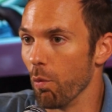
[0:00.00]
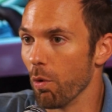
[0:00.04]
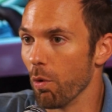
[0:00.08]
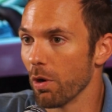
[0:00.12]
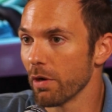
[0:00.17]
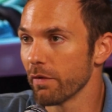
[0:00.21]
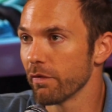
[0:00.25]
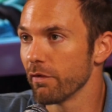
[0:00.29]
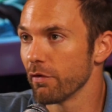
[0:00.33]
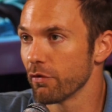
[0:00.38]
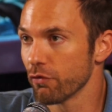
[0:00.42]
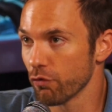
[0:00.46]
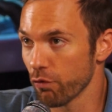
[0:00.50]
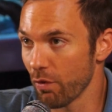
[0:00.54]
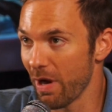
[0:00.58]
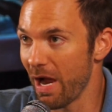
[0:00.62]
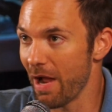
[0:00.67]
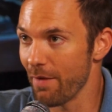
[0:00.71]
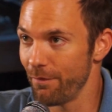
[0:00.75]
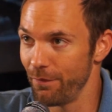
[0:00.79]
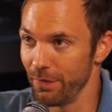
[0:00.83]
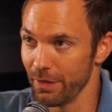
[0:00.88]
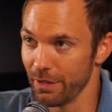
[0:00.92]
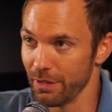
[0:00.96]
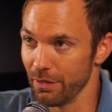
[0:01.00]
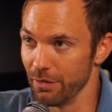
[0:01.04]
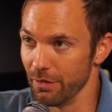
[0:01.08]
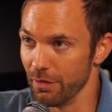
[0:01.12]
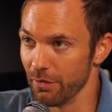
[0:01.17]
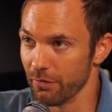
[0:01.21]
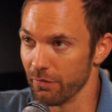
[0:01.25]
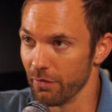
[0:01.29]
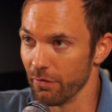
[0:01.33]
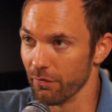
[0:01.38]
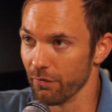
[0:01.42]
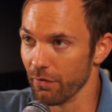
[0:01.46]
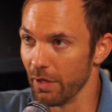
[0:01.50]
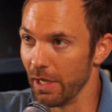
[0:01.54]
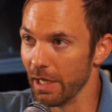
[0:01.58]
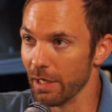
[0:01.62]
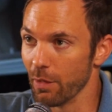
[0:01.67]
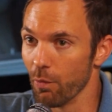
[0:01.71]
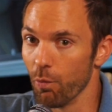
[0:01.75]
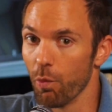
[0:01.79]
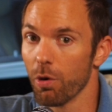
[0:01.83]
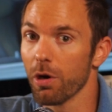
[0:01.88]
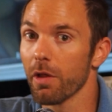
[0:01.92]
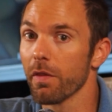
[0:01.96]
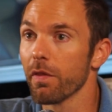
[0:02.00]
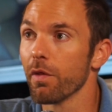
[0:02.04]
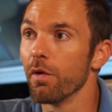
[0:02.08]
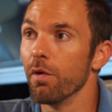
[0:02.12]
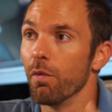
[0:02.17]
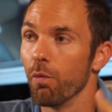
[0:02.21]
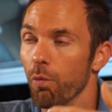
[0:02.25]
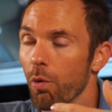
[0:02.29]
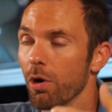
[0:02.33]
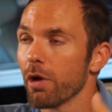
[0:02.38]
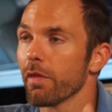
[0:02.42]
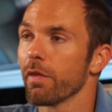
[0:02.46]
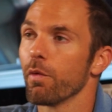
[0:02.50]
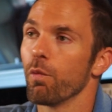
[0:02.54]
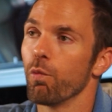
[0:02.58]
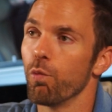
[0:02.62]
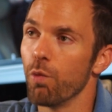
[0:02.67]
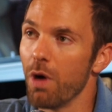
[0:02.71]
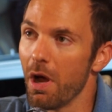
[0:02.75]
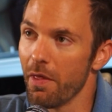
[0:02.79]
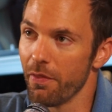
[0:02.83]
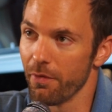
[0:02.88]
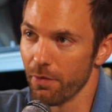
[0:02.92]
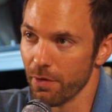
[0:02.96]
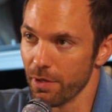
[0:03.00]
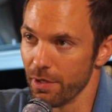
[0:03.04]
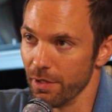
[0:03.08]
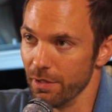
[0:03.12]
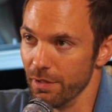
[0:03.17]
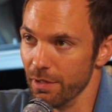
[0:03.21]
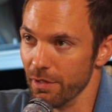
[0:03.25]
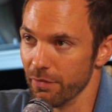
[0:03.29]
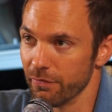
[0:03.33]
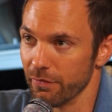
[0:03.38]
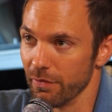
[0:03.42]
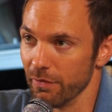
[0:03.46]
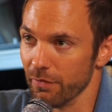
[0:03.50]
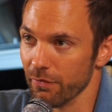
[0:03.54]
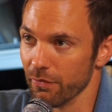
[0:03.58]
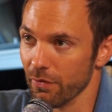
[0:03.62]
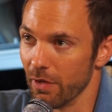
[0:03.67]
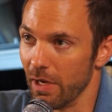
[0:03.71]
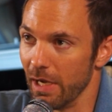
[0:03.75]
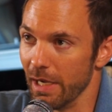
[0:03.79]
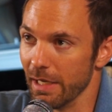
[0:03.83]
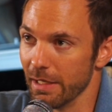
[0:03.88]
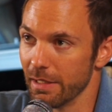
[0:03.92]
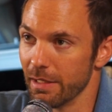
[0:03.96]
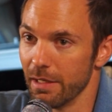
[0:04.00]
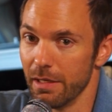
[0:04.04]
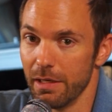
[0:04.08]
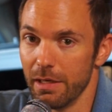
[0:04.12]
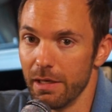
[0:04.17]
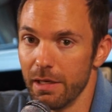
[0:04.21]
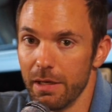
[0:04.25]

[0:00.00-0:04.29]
What is the traffic conditions like? What are the weather conditions like?